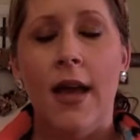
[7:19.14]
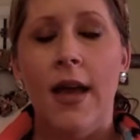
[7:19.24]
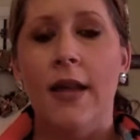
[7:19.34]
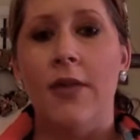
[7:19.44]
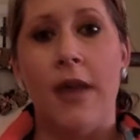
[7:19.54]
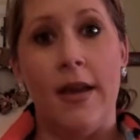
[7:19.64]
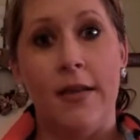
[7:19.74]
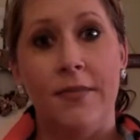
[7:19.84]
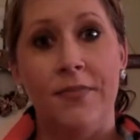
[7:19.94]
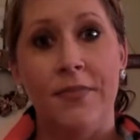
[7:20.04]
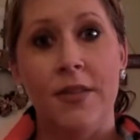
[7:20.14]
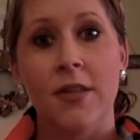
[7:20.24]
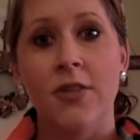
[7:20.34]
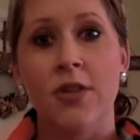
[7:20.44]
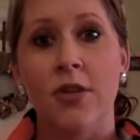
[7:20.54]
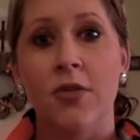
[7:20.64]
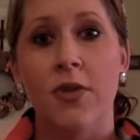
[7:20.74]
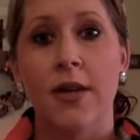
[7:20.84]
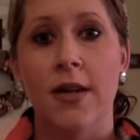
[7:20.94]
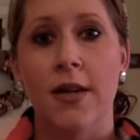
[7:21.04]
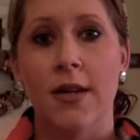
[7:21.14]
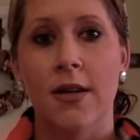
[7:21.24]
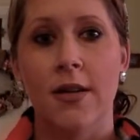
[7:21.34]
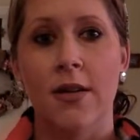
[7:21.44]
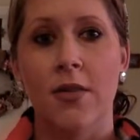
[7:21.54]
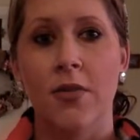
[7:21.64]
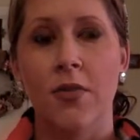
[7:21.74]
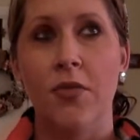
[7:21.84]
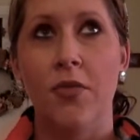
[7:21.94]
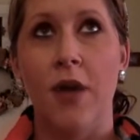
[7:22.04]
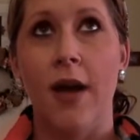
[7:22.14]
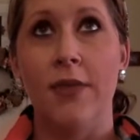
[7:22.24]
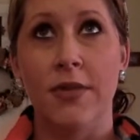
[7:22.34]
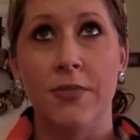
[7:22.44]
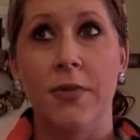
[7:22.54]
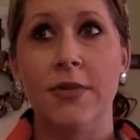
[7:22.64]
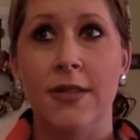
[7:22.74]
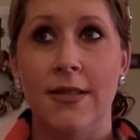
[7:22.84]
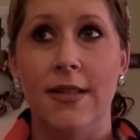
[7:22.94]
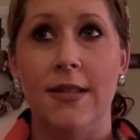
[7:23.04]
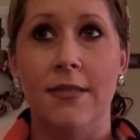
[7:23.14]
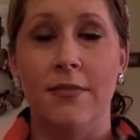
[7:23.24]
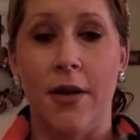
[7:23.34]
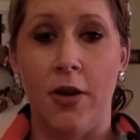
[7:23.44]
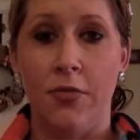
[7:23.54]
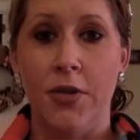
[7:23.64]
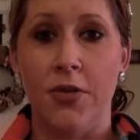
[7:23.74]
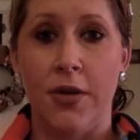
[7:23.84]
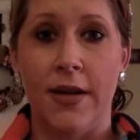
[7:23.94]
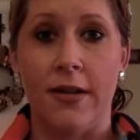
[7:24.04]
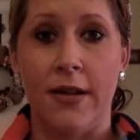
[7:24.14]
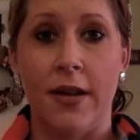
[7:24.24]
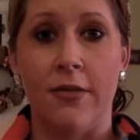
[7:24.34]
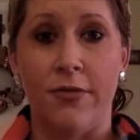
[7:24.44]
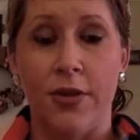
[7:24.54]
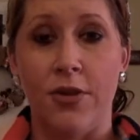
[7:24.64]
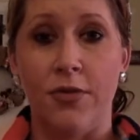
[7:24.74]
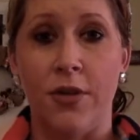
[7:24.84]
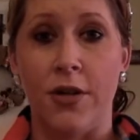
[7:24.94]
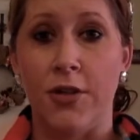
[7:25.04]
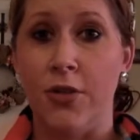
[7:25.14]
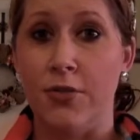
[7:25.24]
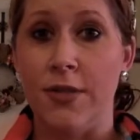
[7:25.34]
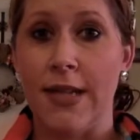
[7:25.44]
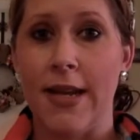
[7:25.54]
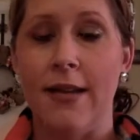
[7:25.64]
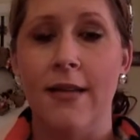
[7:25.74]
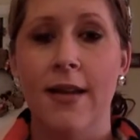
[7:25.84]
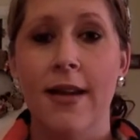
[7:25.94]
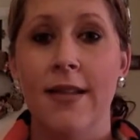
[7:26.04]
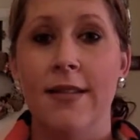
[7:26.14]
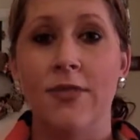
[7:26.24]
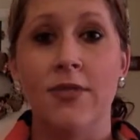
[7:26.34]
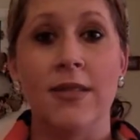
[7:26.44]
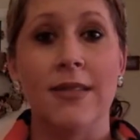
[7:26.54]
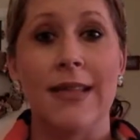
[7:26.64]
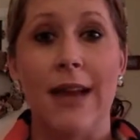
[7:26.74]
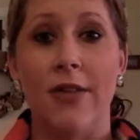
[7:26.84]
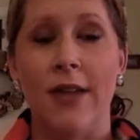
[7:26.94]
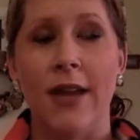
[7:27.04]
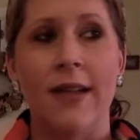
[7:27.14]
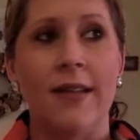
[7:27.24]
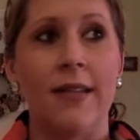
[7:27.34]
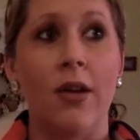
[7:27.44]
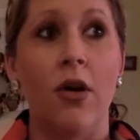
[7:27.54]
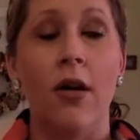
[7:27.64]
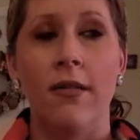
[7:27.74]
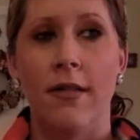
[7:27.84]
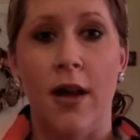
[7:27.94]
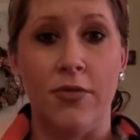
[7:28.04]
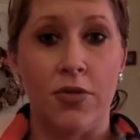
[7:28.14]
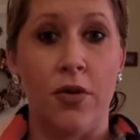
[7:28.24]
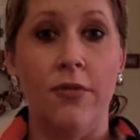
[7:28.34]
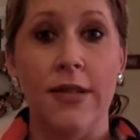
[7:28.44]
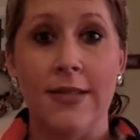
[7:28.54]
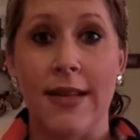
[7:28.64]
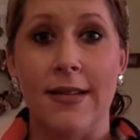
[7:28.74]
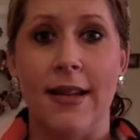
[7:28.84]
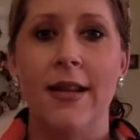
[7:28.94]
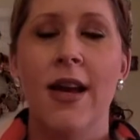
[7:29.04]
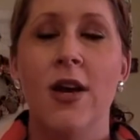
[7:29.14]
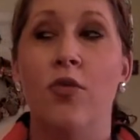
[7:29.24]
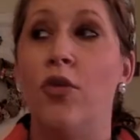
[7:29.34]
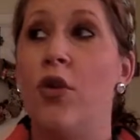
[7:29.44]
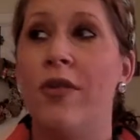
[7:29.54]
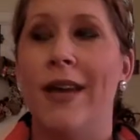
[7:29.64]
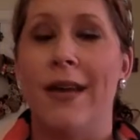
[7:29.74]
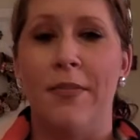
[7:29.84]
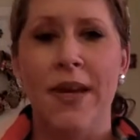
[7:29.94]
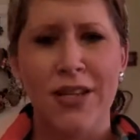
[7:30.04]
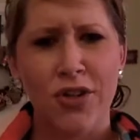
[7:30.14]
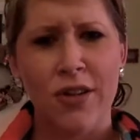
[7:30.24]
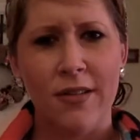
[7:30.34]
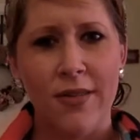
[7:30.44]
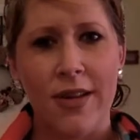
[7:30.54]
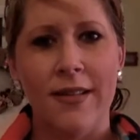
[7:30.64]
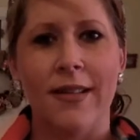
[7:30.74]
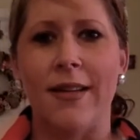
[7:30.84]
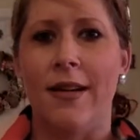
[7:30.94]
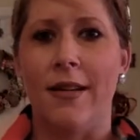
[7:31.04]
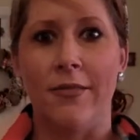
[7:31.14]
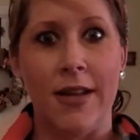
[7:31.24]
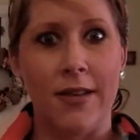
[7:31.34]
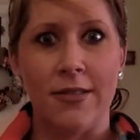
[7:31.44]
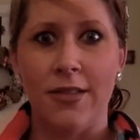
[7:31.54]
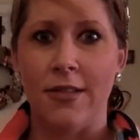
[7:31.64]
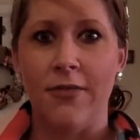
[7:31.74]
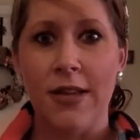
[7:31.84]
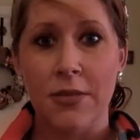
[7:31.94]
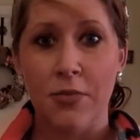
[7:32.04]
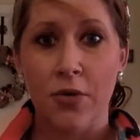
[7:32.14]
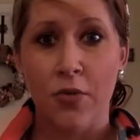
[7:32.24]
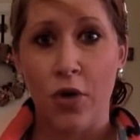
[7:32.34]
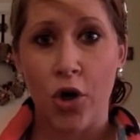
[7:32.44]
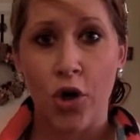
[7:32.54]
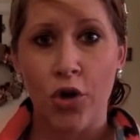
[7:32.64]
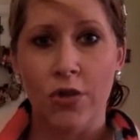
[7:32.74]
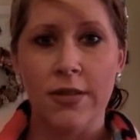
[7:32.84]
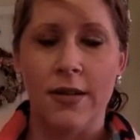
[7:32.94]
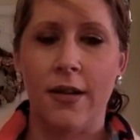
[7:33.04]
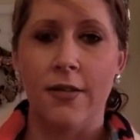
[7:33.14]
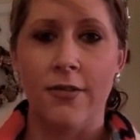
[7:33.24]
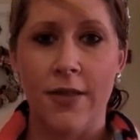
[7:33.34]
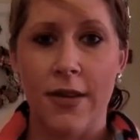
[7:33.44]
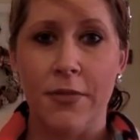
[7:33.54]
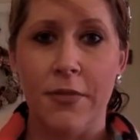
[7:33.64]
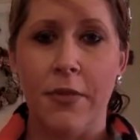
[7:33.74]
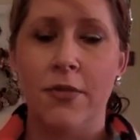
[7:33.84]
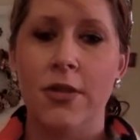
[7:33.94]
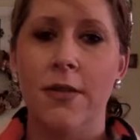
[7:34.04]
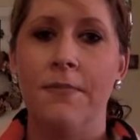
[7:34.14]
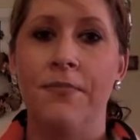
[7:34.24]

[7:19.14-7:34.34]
Anyway, so I was supposed to see my OBGYN I got referred to on a Tuesday. This was a Saturday, and I thought, I was 12 weeks that day. We'll go and get a picture of it, like kind of announce it to the Facebook world and other family members.